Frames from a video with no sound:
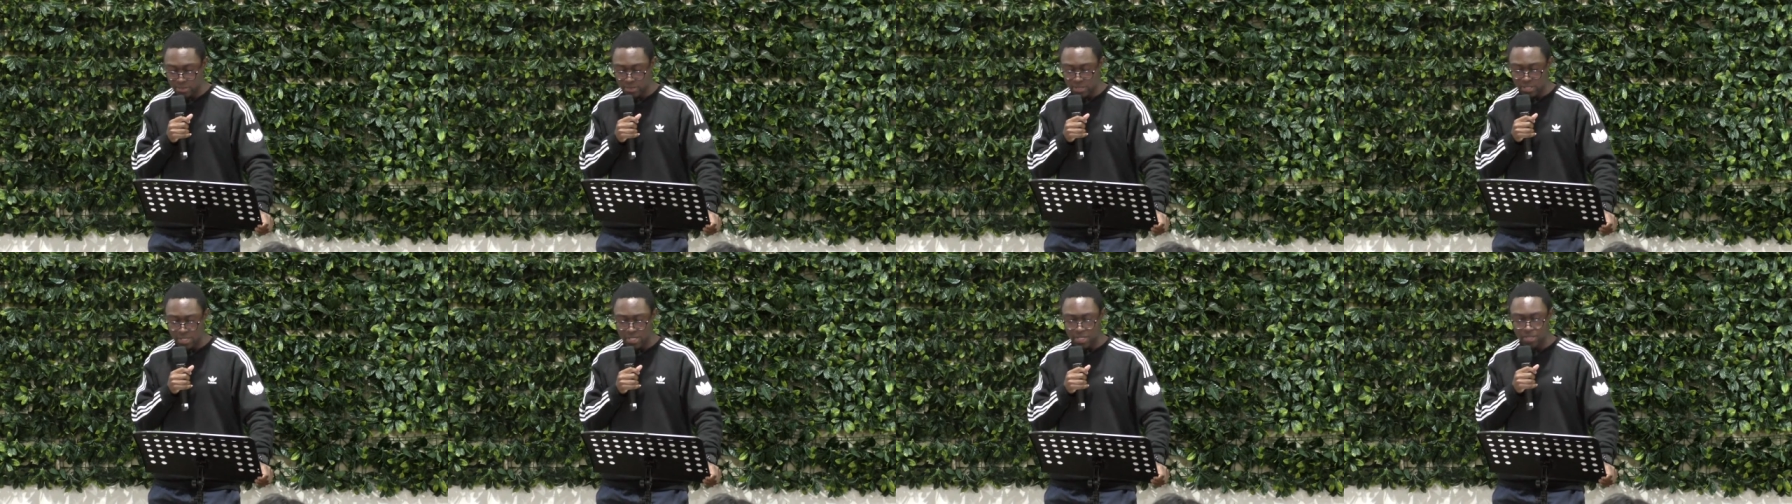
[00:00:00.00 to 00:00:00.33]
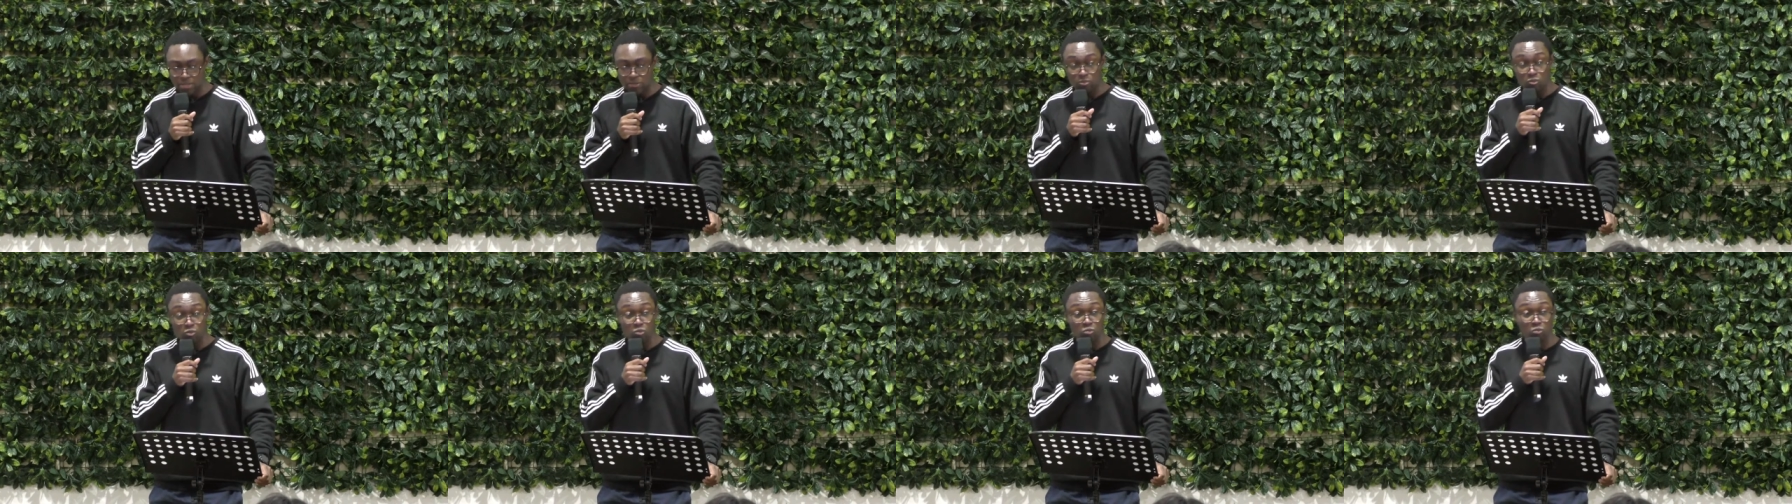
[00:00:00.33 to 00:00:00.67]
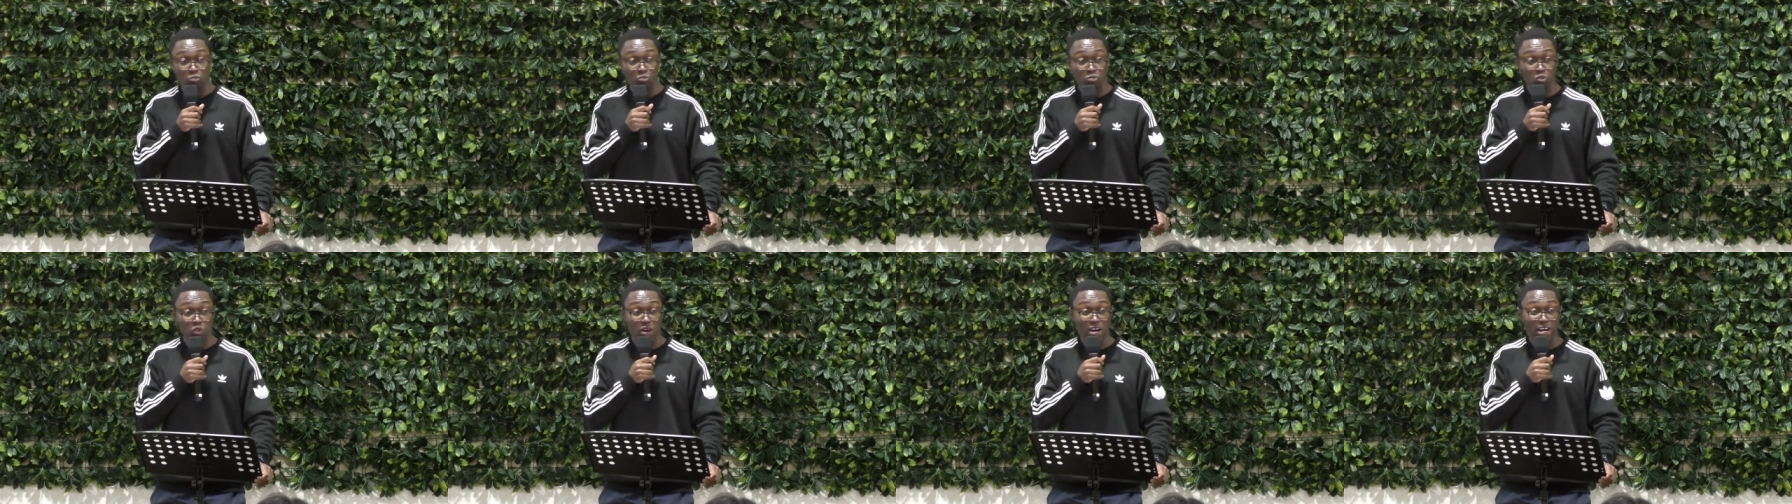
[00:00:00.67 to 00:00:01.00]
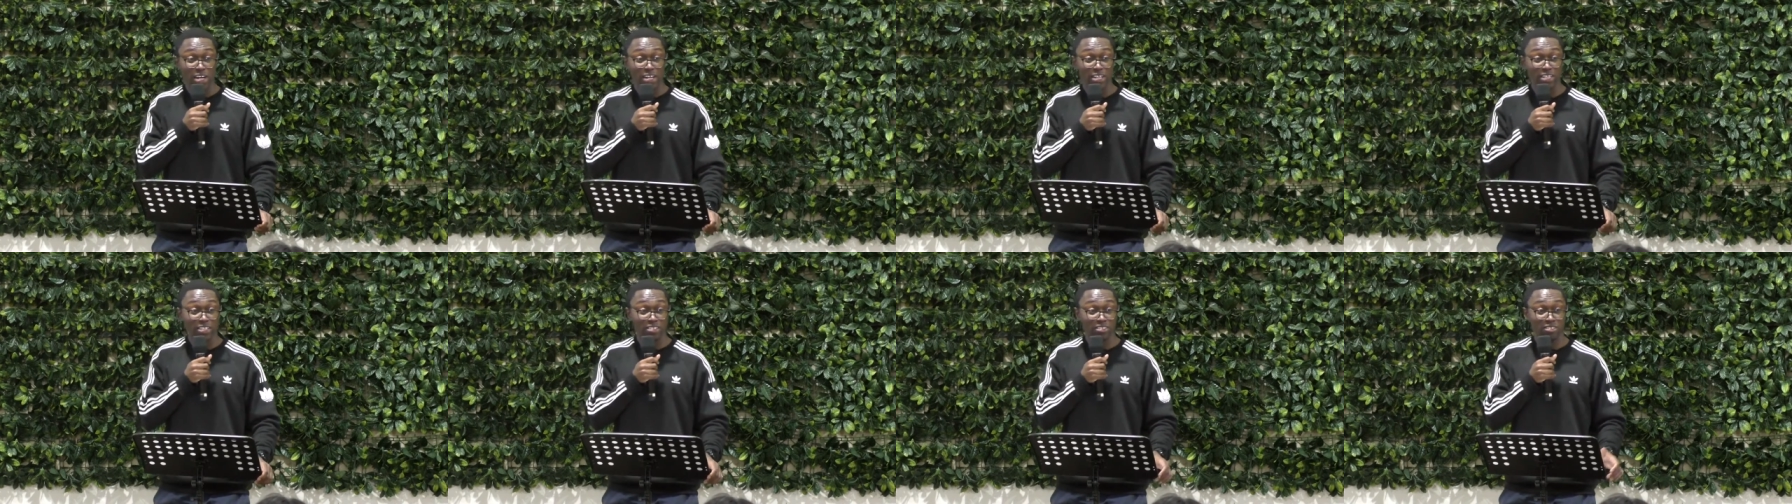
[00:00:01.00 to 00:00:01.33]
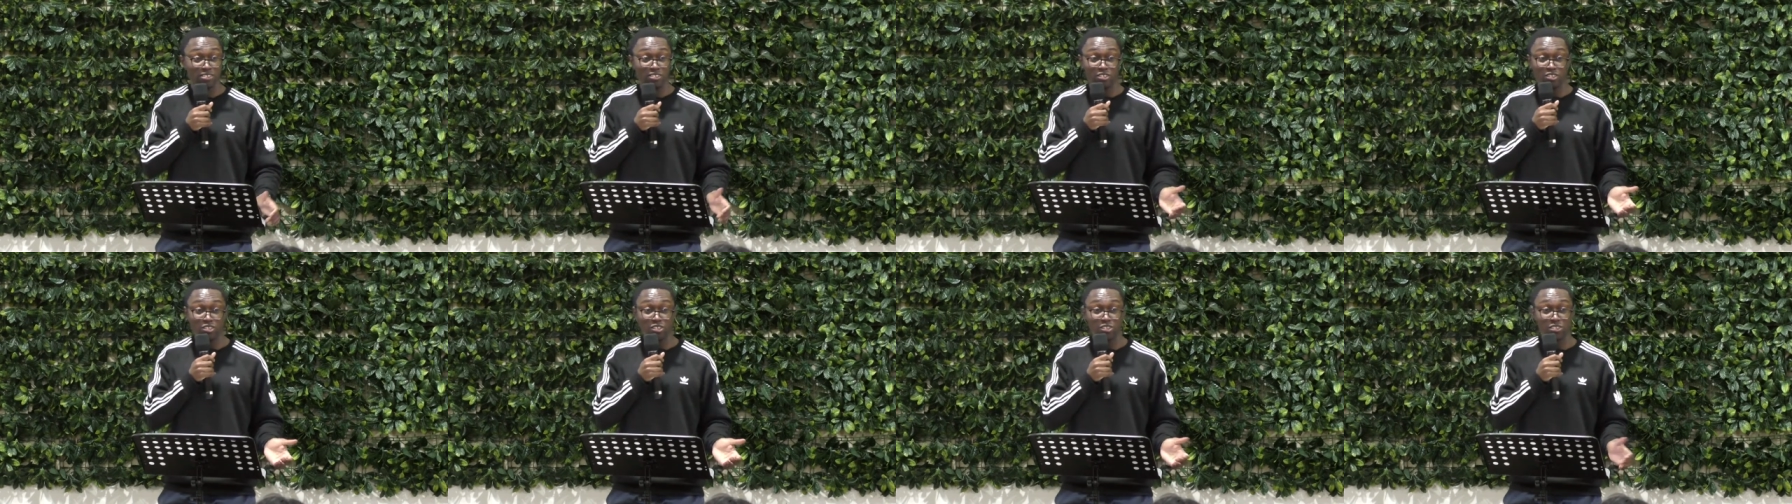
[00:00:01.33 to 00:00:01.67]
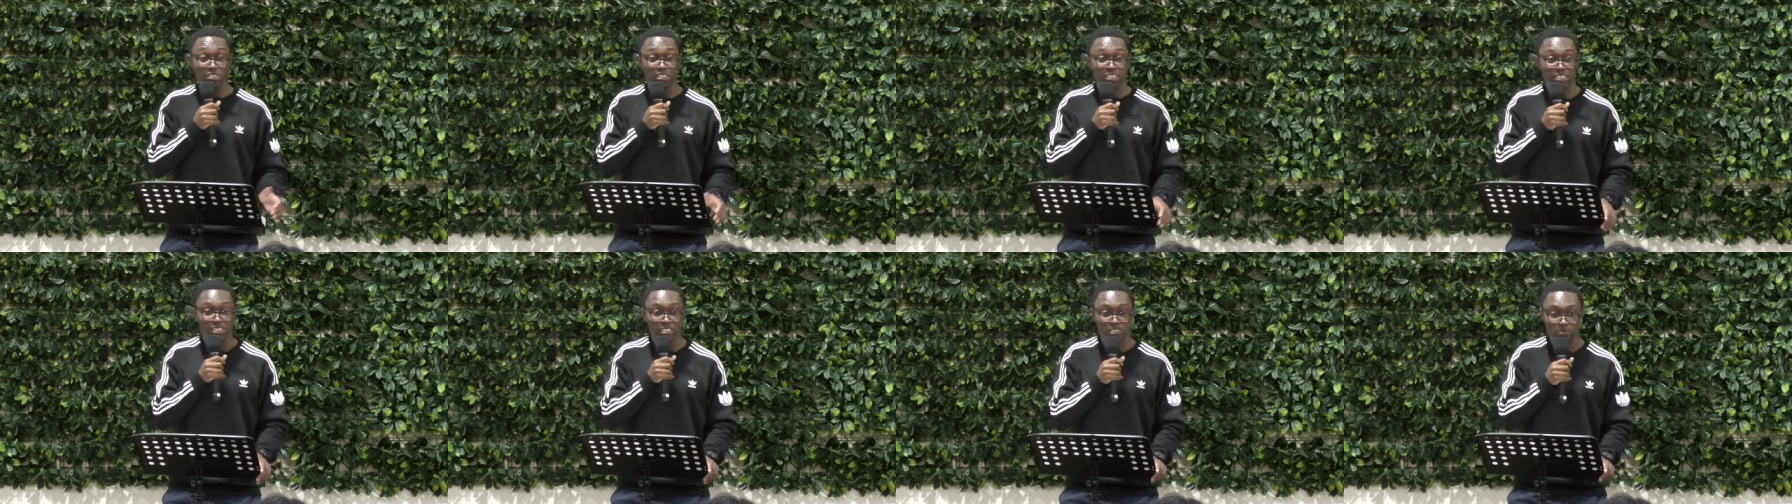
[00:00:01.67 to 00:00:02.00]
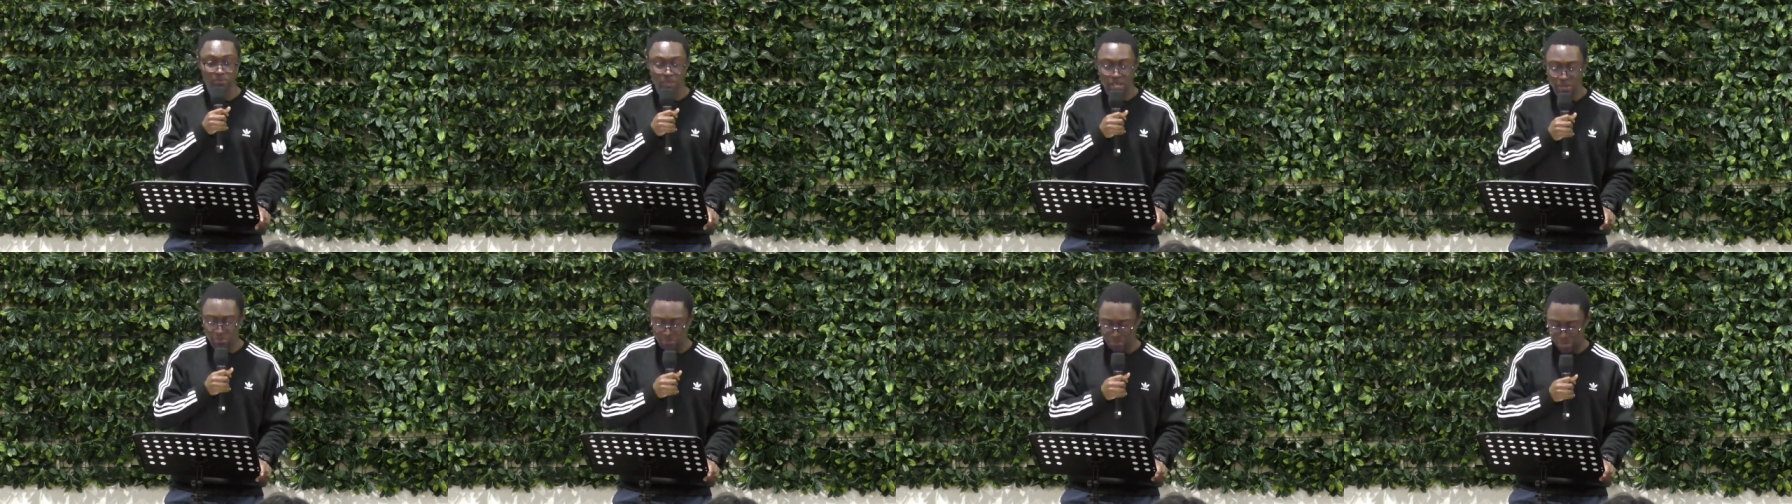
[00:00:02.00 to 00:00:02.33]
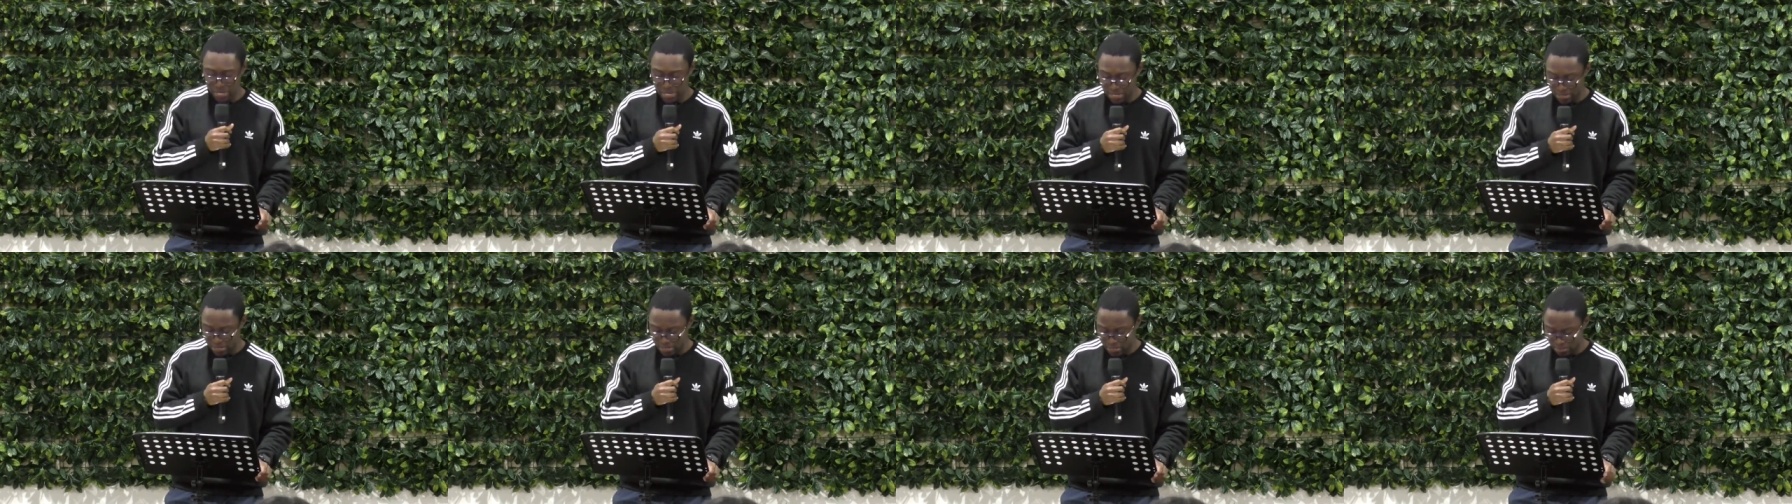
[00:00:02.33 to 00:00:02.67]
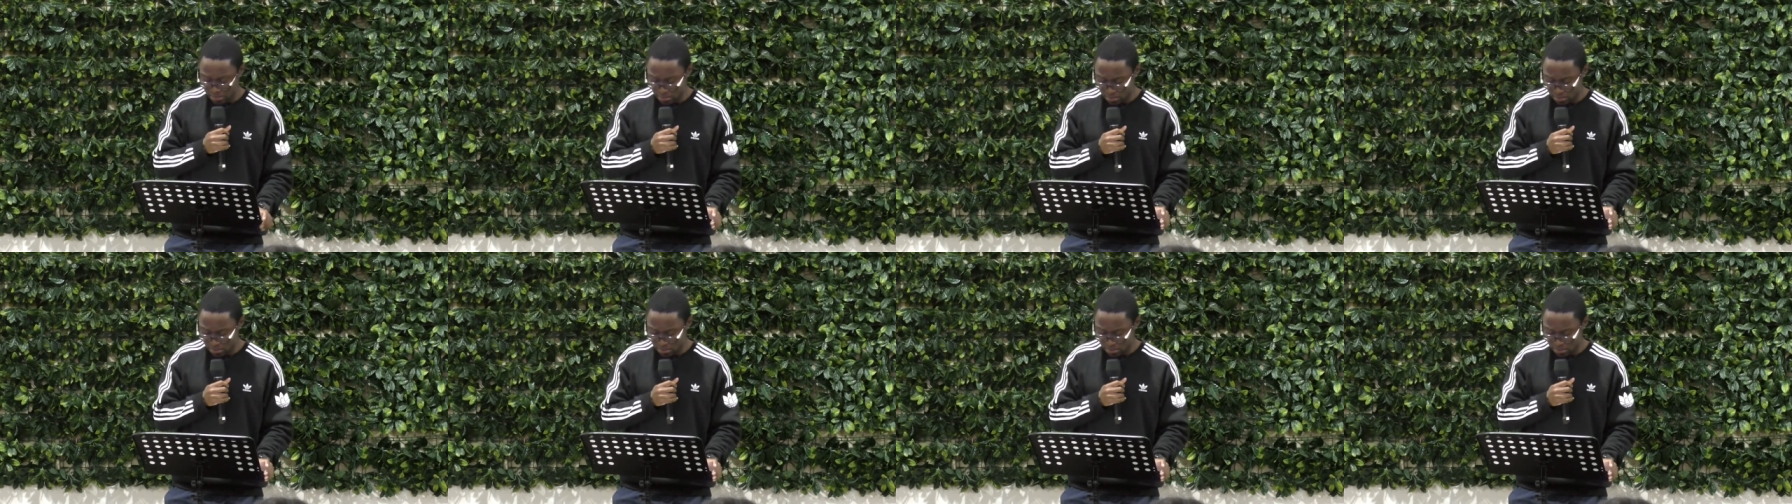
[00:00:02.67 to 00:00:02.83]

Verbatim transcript: Um, why do you think this might be?